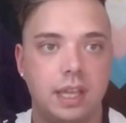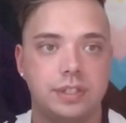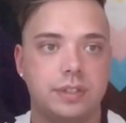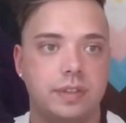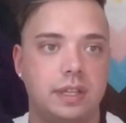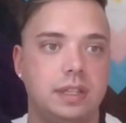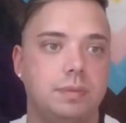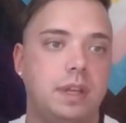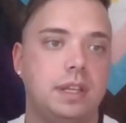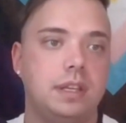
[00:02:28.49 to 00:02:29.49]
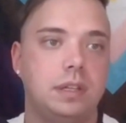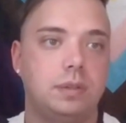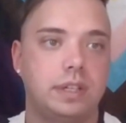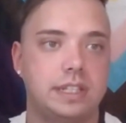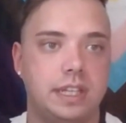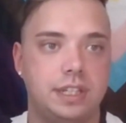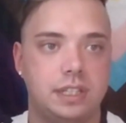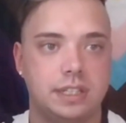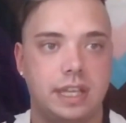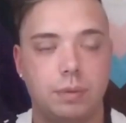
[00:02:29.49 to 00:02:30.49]
So then when an organization
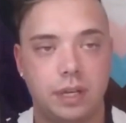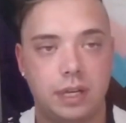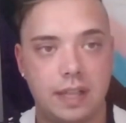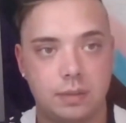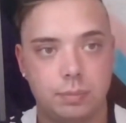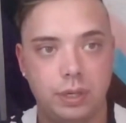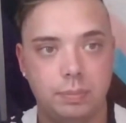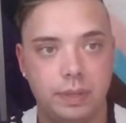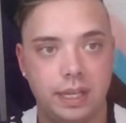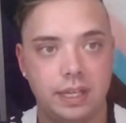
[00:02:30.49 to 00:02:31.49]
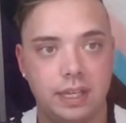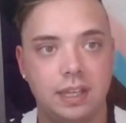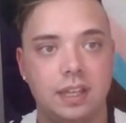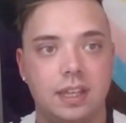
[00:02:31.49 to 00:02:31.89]
is like, we're at the pre-planning,